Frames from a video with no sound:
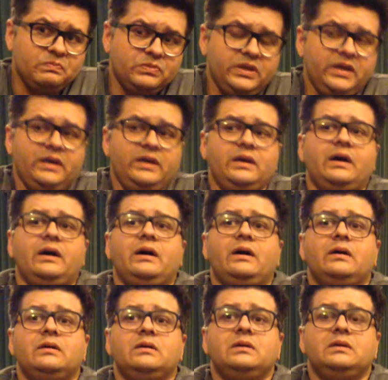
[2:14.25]
the
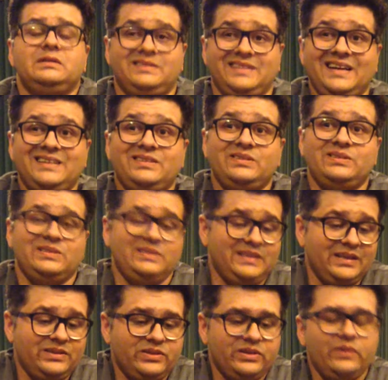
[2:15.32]
touch
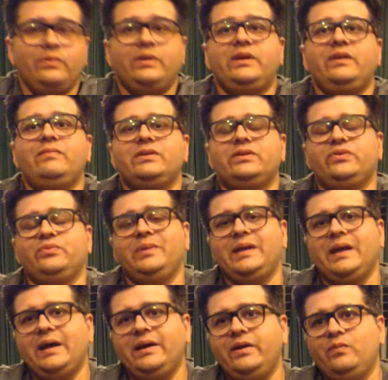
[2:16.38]
sensitivity which has been
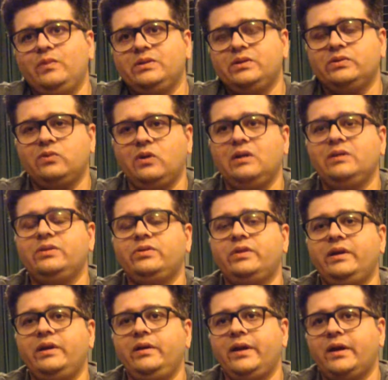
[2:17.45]
added, which is called the
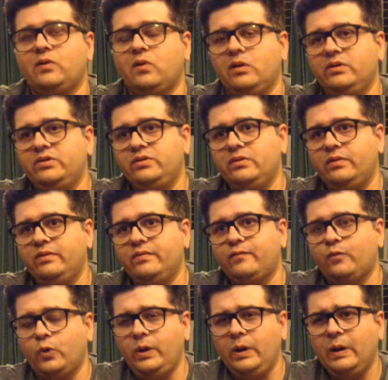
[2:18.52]
3D technology on the
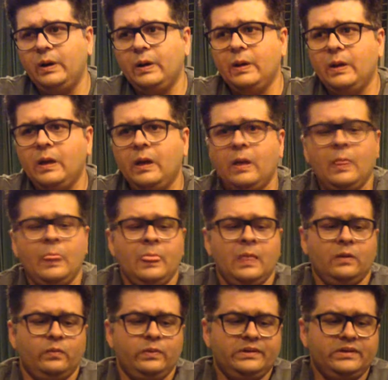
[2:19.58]
phone,
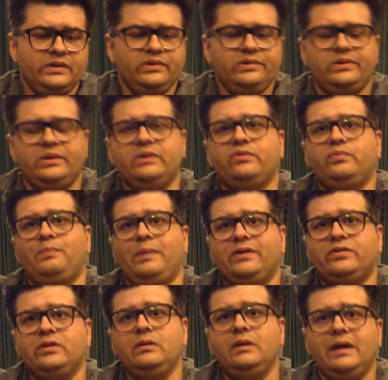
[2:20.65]
which is a
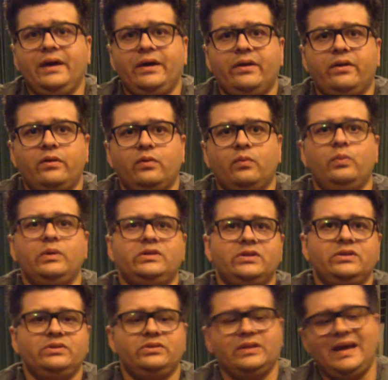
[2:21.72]
special layer which
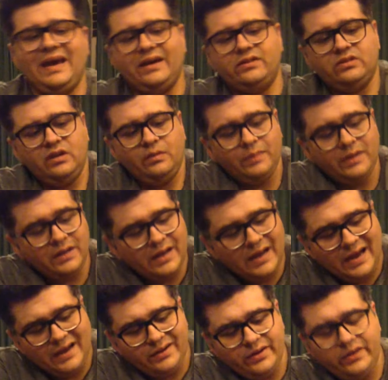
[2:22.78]
has actually been
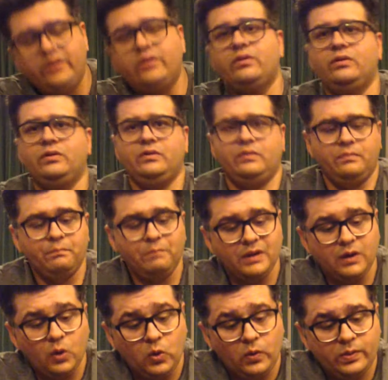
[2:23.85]
added
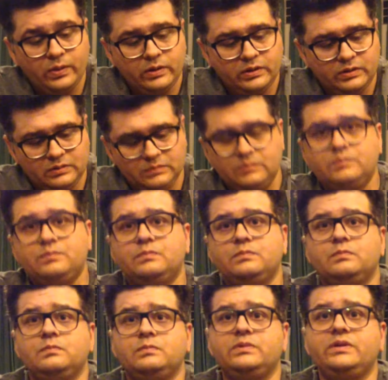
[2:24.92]
below the
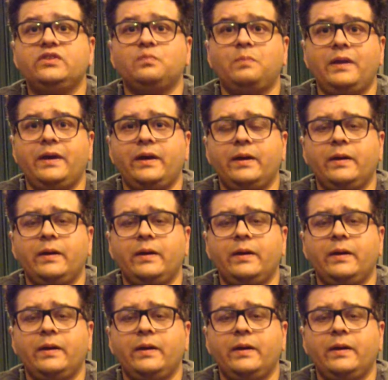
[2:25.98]
display.